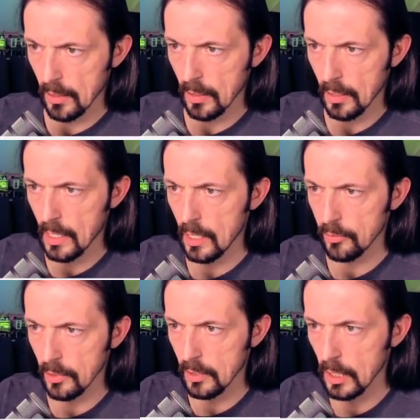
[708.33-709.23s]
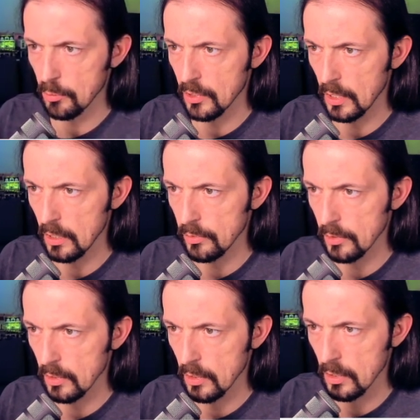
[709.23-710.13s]
Half the time saved.
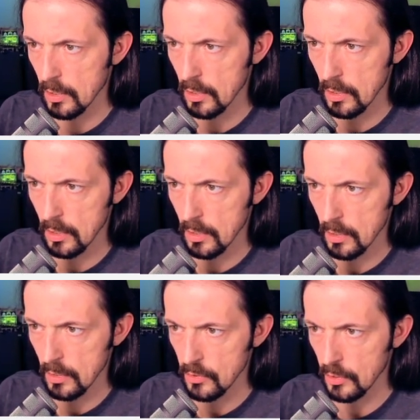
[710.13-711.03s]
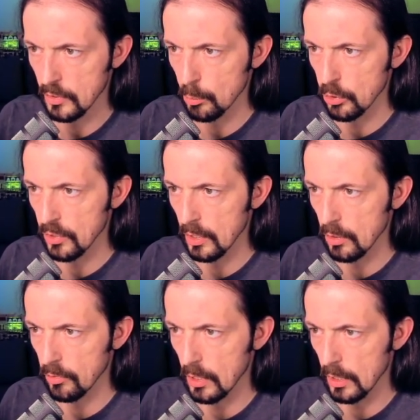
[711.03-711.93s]
60% of
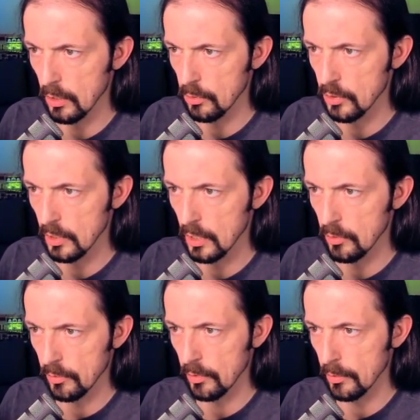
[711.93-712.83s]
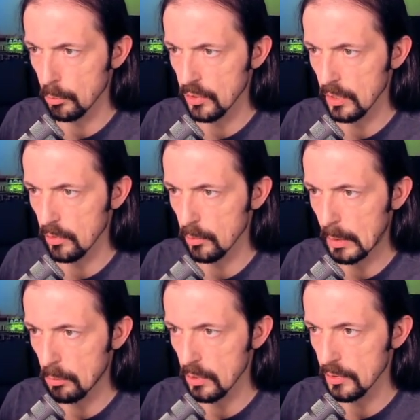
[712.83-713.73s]
the I/O saved, 50% of the
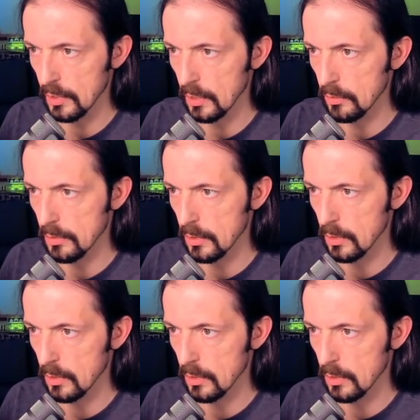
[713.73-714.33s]
memory saved.